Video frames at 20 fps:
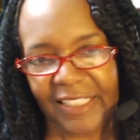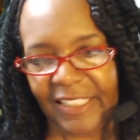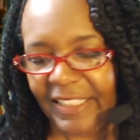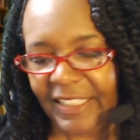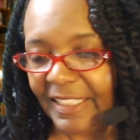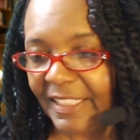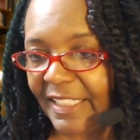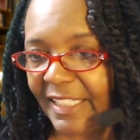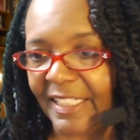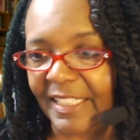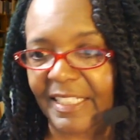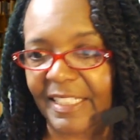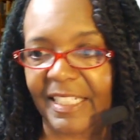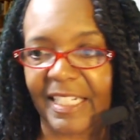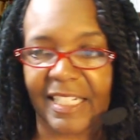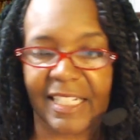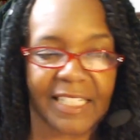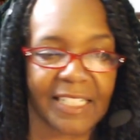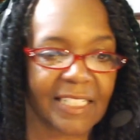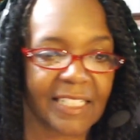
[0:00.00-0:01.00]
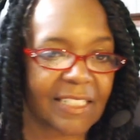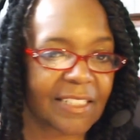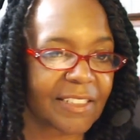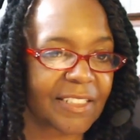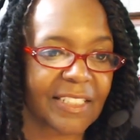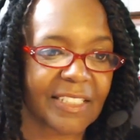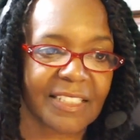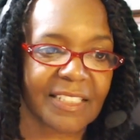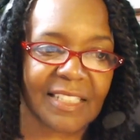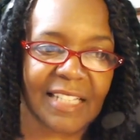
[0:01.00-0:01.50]
these kids are
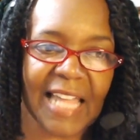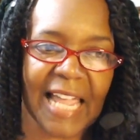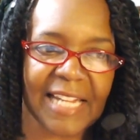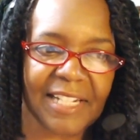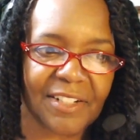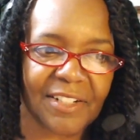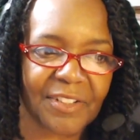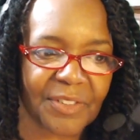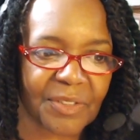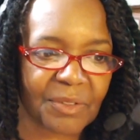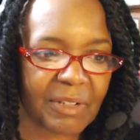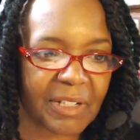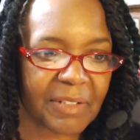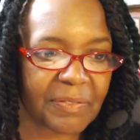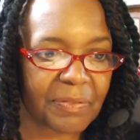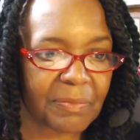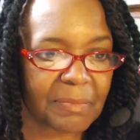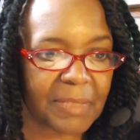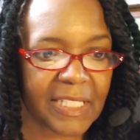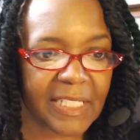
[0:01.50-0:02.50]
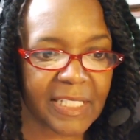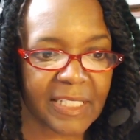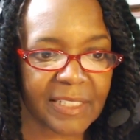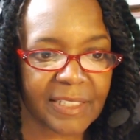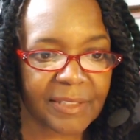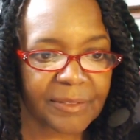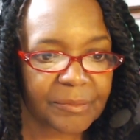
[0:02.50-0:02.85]
just light years away from this.